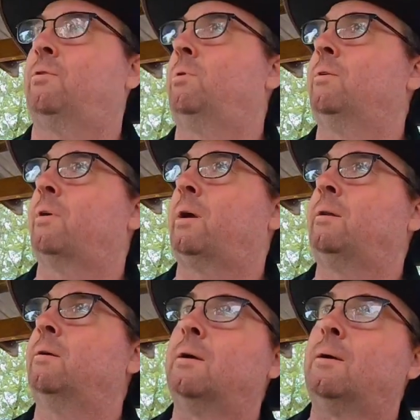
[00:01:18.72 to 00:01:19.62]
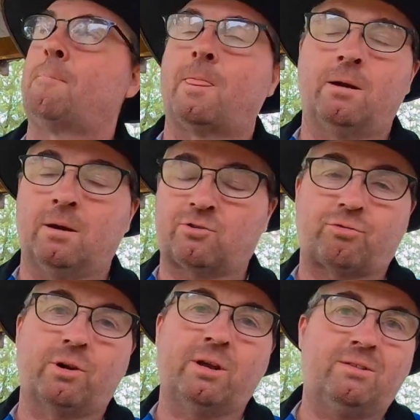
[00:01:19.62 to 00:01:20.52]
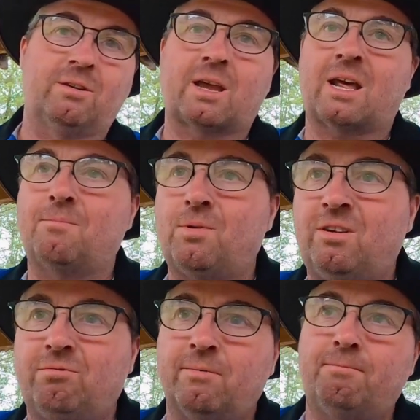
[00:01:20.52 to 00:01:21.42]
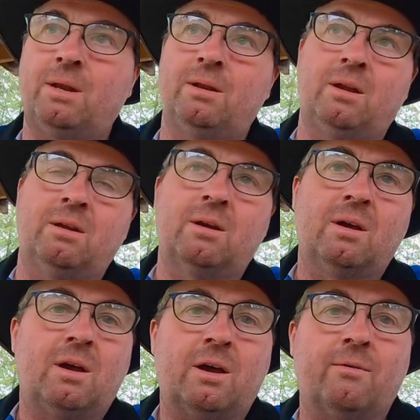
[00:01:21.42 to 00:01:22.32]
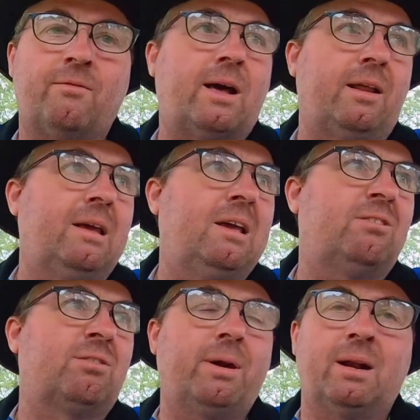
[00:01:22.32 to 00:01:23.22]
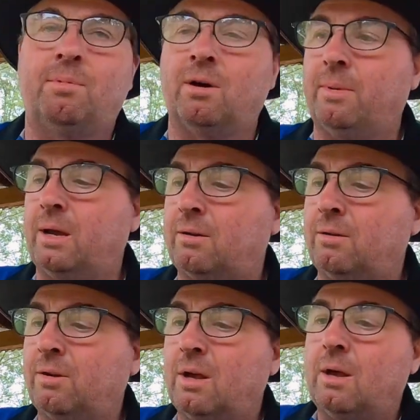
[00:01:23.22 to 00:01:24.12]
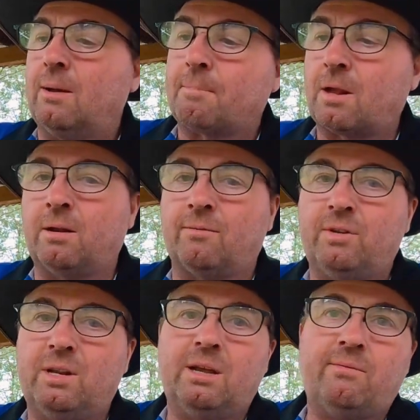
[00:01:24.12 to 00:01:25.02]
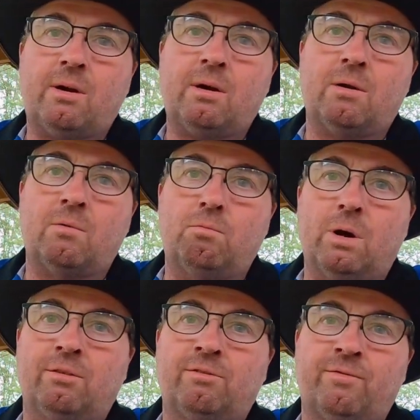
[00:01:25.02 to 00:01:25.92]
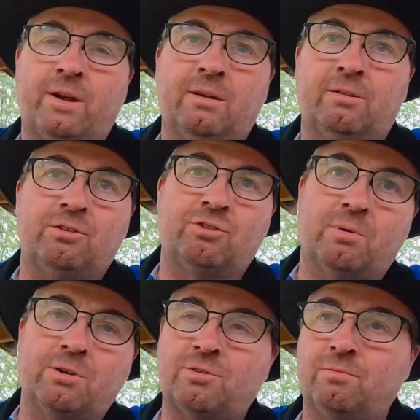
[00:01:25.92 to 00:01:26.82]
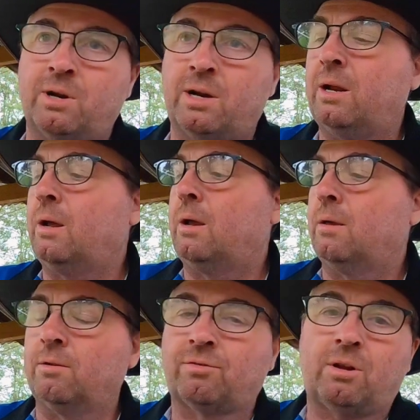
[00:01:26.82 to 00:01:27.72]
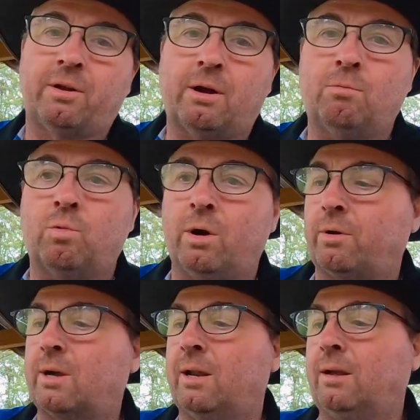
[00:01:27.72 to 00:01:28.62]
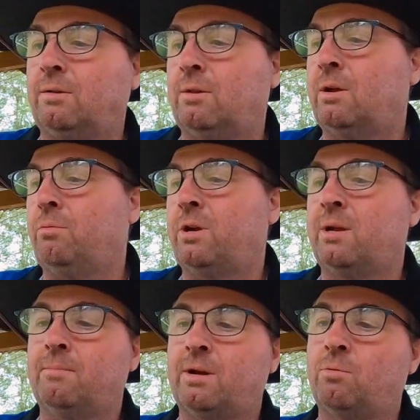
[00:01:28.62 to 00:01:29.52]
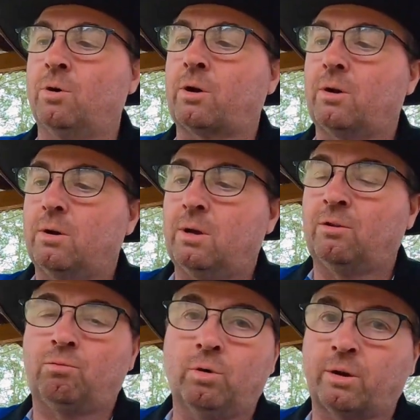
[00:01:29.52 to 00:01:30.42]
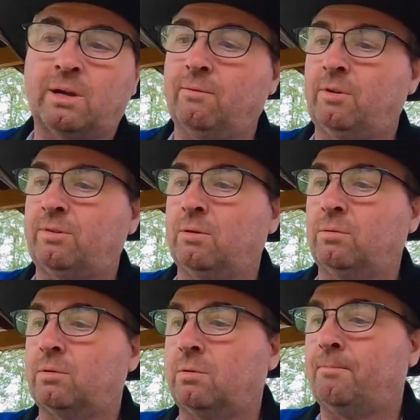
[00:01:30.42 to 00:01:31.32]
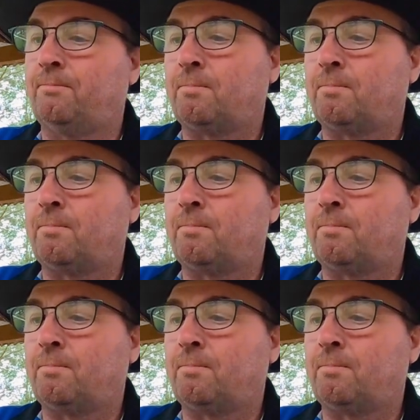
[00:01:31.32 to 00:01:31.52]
we've had trees and canopies, we've been in a valley surrounded by mountain, and I've never once found a situation where the ZOLEO won't connect to the Iridium network. It's worked every single time.